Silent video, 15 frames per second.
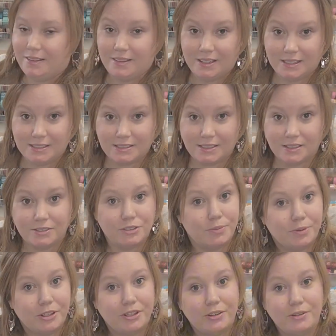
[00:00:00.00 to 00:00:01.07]
this super
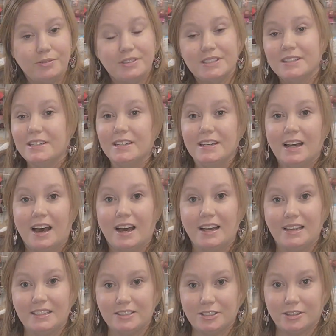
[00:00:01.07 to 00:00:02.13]
cute
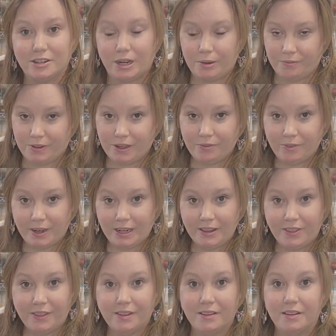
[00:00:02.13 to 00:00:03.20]
Easter Grapevine
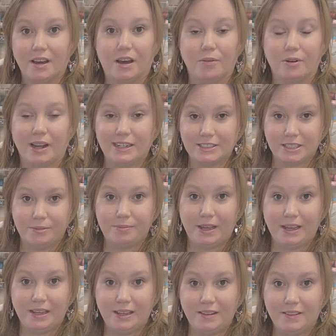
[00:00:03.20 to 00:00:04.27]
Wreath. We're actually
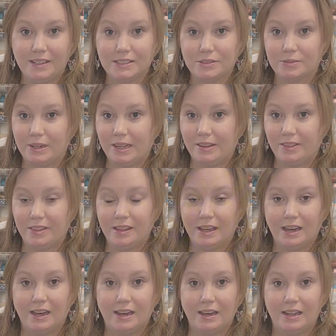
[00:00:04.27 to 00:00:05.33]
making this wreath
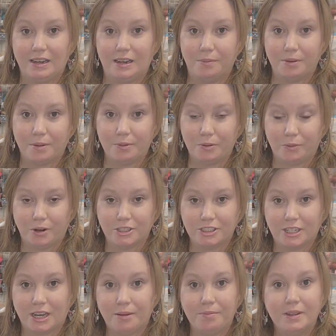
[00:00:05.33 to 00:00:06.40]
in an upcoming
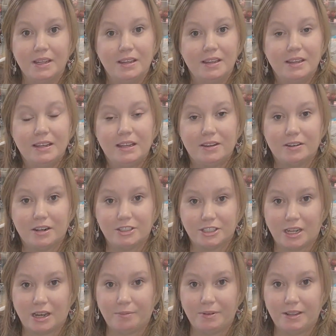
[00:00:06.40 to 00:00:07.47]
workshop here at our
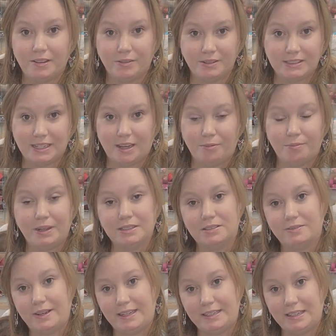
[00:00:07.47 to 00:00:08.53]
shop in Lewistown,
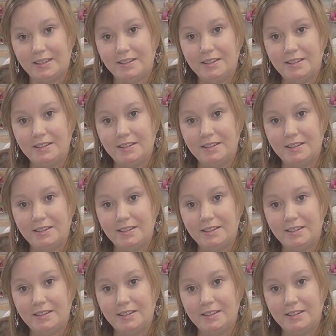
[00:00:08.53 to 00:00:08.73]
Pennsylvania.